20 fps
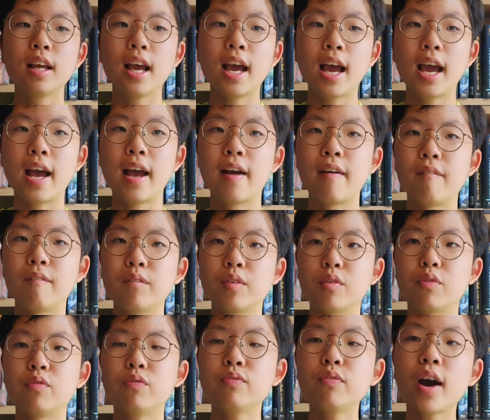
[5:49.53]
and
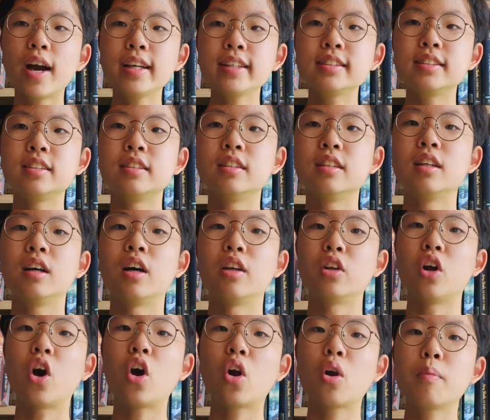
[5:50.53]
fight an
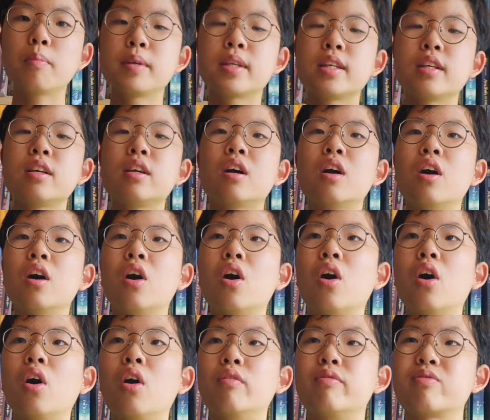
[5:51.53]
army
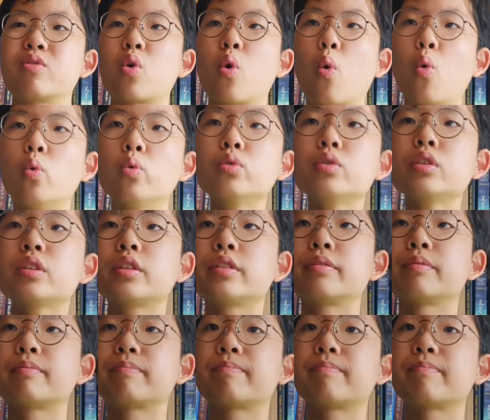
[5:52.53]
of ghouls?